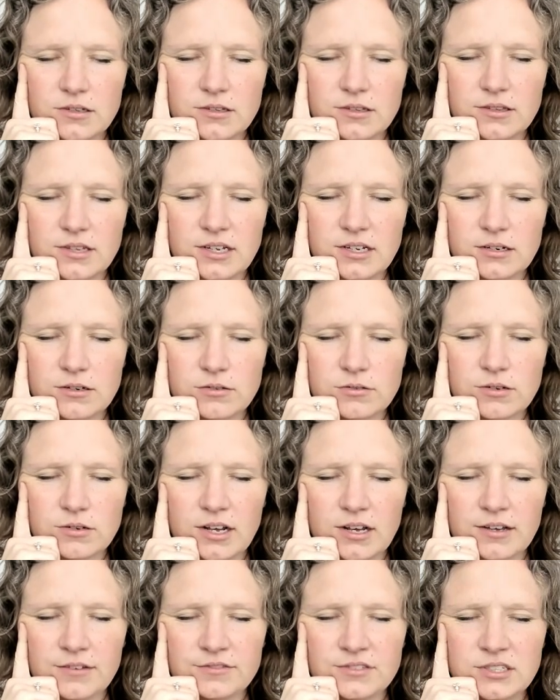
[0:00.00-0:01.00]
they don't
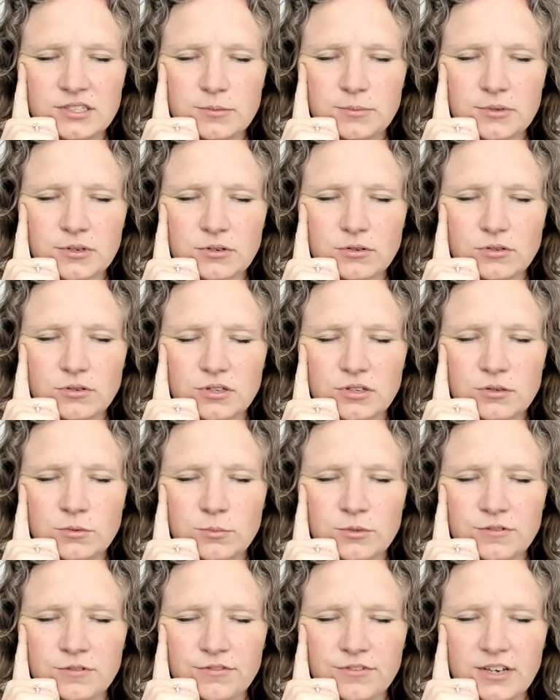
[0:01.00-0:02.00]
have typical
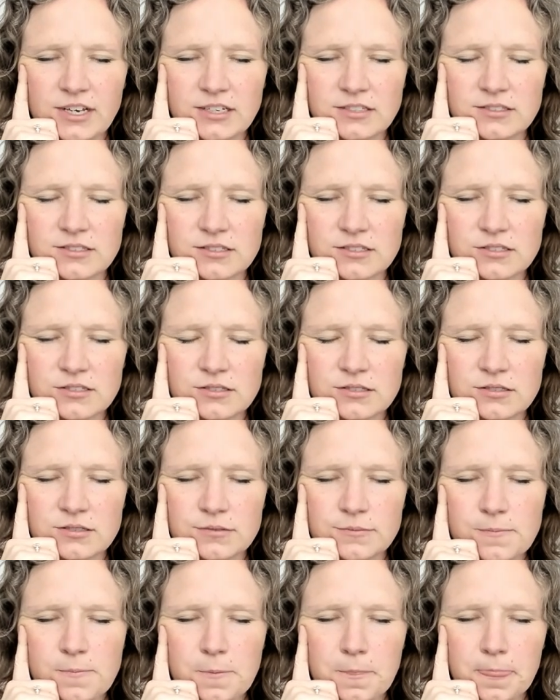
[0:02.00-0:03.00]
human
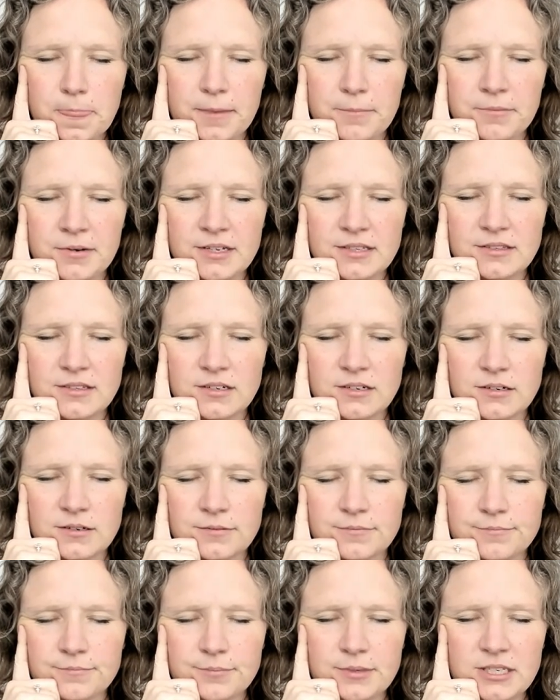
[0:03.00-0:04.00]
faces, but
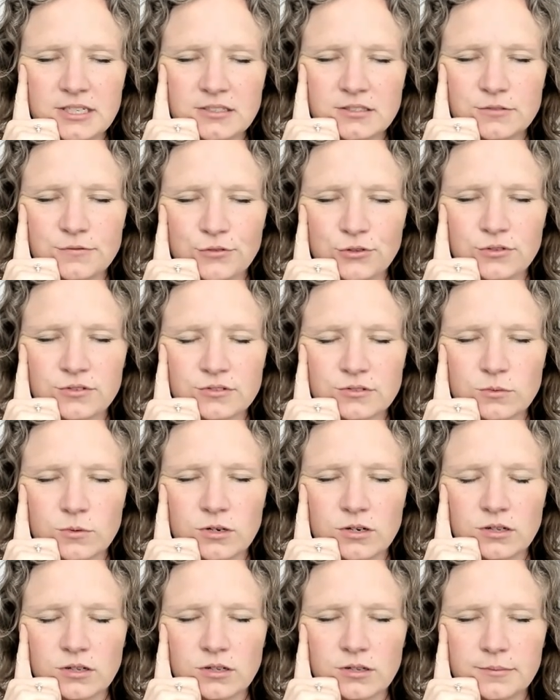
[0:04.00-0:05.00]
they're peaceful as
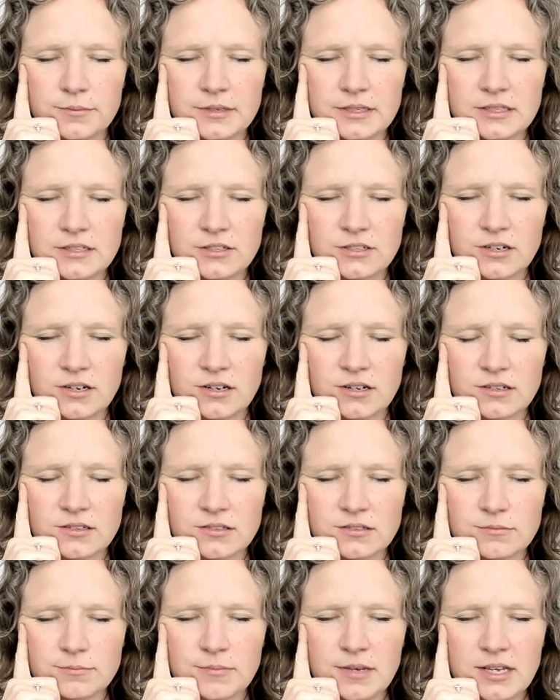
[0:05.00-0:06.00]
well. I mean, they're not
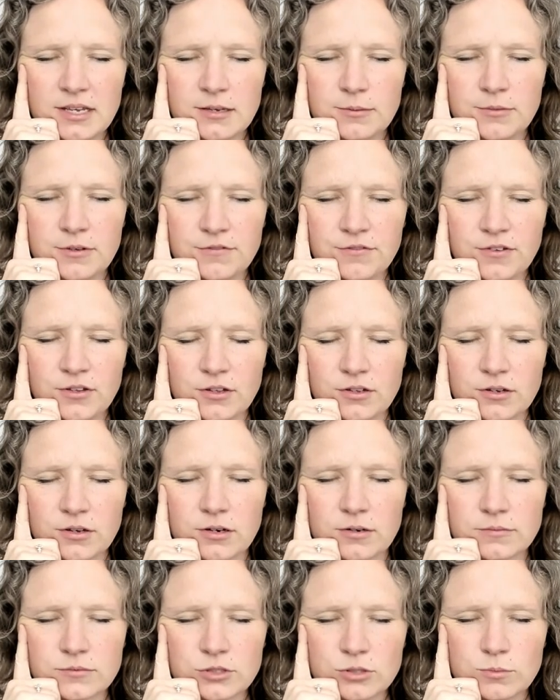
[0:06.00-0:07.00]
making me feel
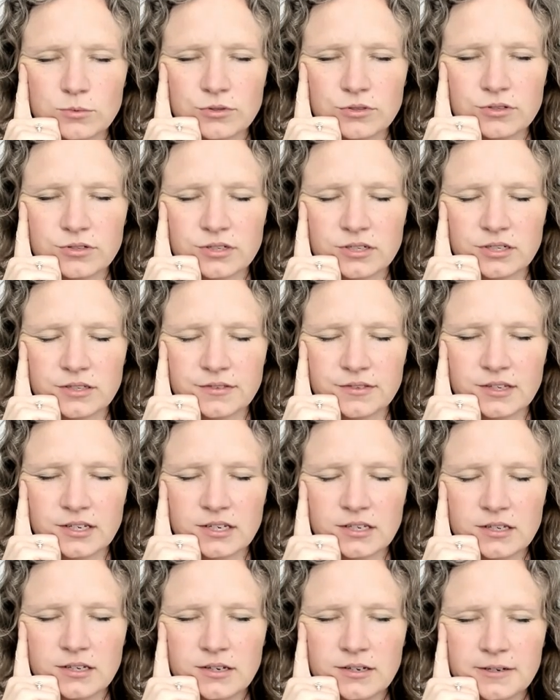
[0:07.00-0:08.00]
uncomfortable or
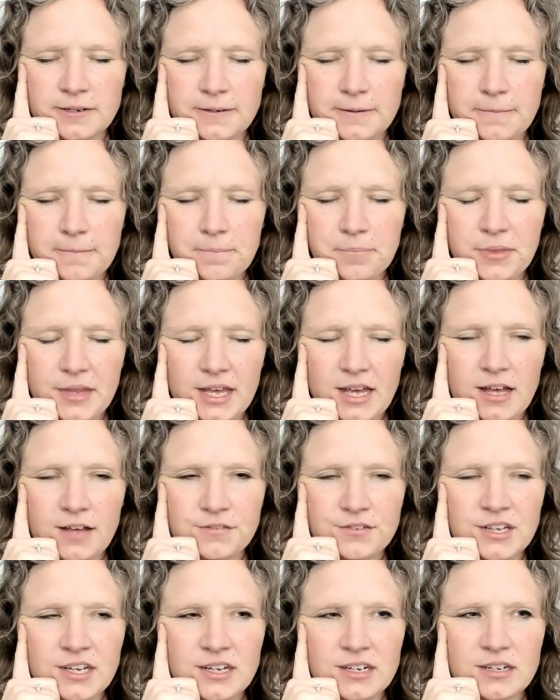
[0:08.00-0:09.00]
anything. They
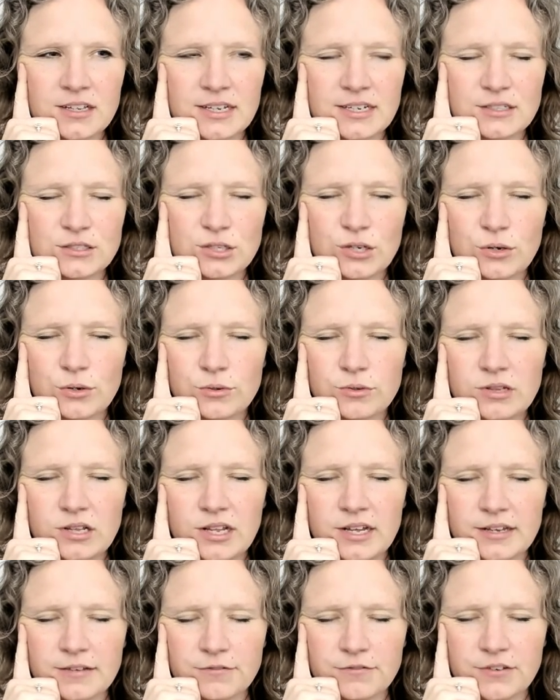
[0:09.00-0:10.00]
have kind of like
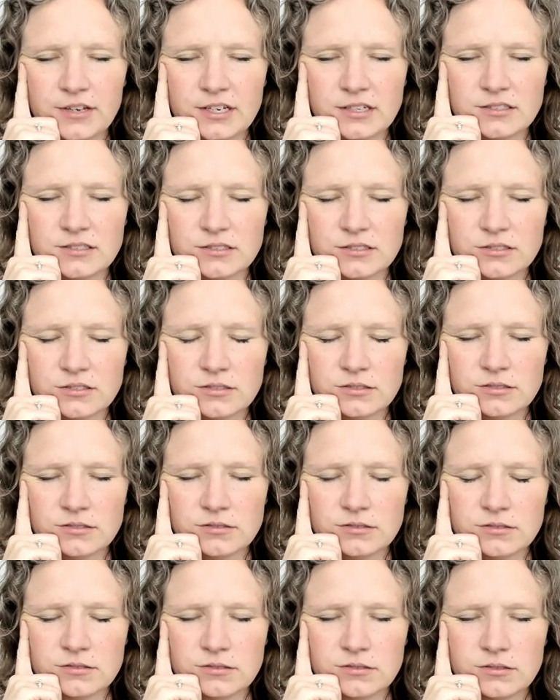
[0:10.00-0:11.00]
toad-like faces
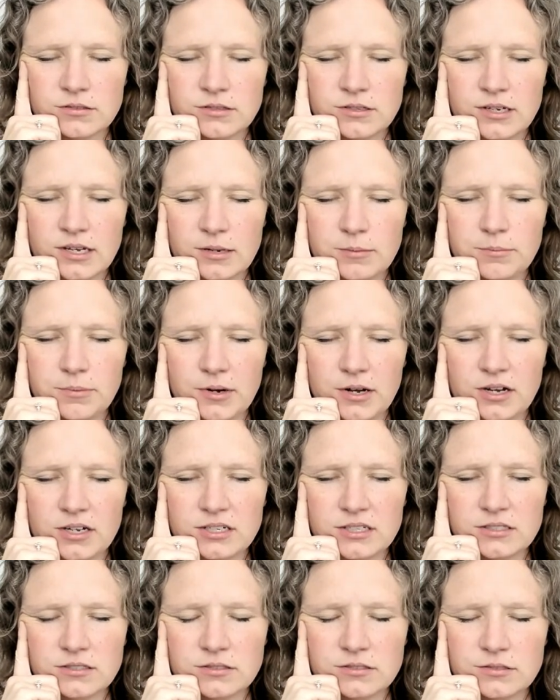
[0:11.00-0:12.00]
and
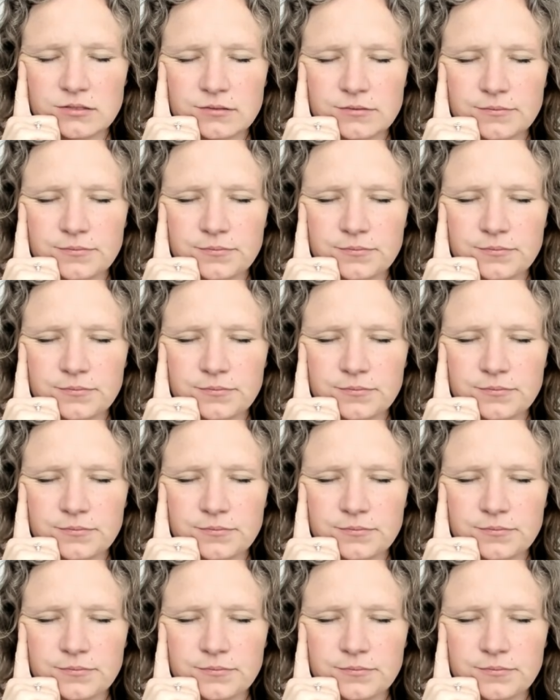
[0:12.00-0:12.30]
bodies.